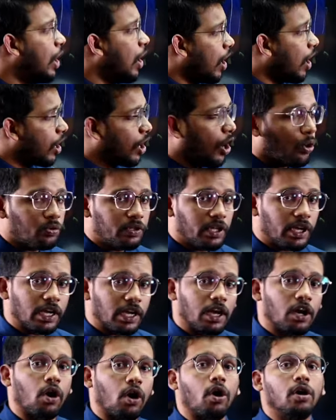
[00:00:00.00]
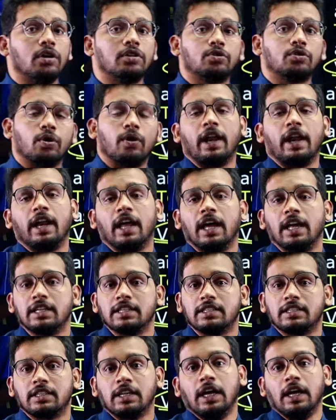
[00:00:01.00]
or how they can also
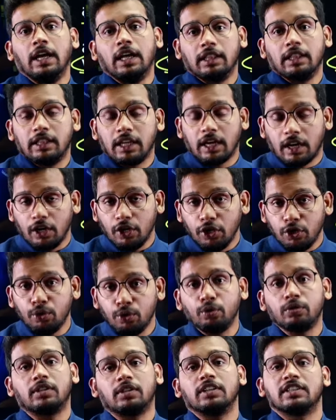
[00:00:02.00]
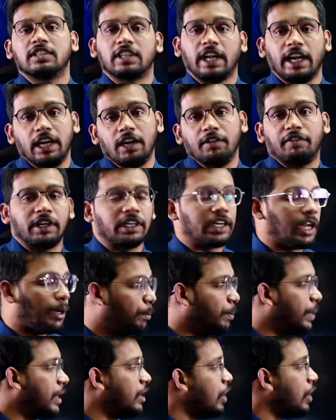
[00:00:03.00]
enhance the youth scientific
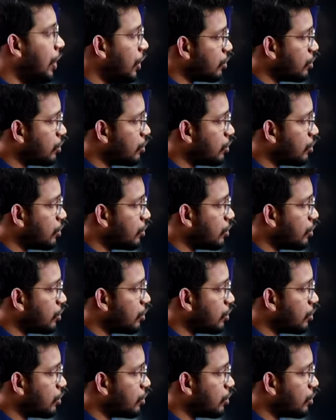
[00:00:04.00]
temper.